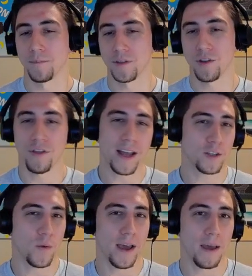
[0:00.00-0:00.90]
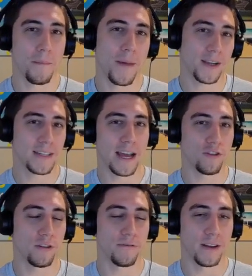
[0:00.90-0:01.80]
So that's why mechs
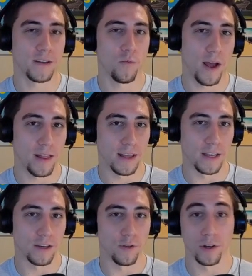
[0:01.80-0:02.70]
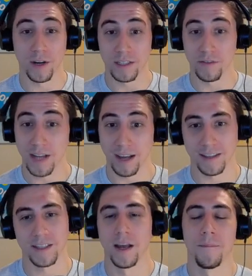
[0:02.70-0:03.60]
naturally fit well into aggressive
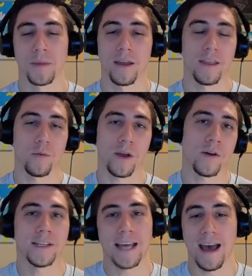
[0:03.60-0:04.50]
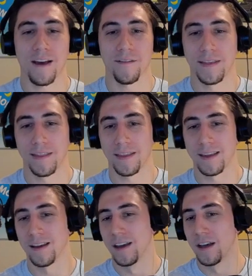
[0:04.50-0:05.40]
decks. And then we always have
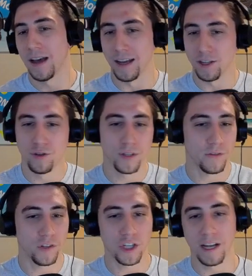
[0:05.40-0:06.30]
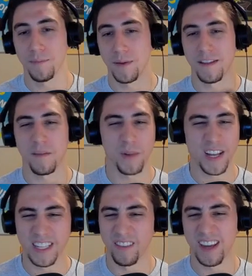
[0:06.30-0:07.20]
the True Silver Champion, the
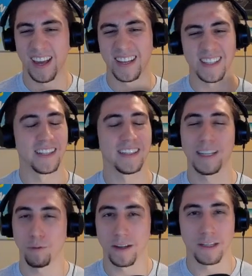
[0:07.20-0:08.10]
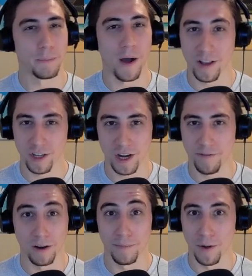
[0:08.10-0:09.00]
Blessed of Kings, and the Leroy to polish
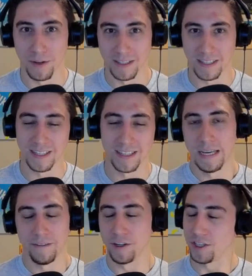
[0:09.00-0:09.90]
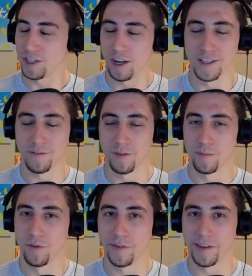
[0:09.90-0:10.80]
off our opponent. If there's tons of
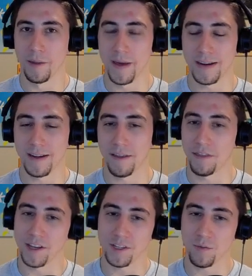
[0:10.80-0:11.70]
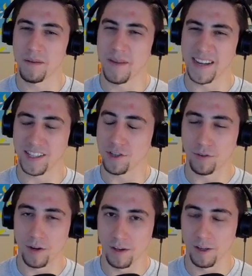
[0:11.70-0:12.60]
removal in the meta, this one might
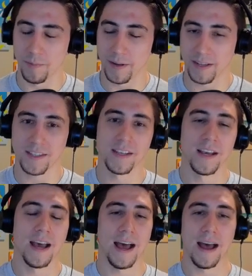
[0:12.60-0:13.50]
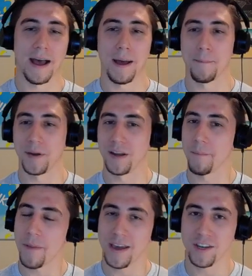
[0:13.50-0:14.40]
struggle a bit, but
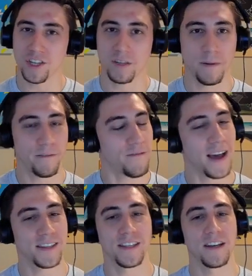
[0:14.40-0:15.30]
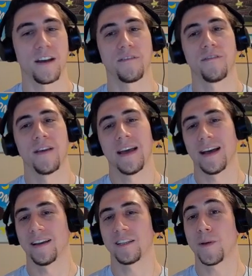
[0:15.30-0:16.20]
it might just be fast enough,
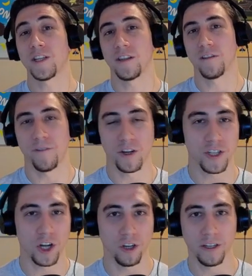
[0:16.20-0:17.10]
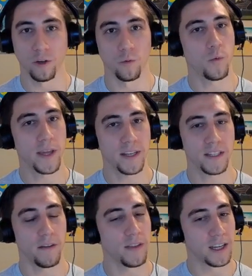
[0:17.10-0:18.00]
especially in the first earlier
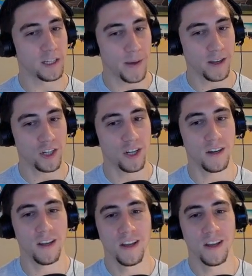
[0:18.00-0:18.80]
weeks of the expansion,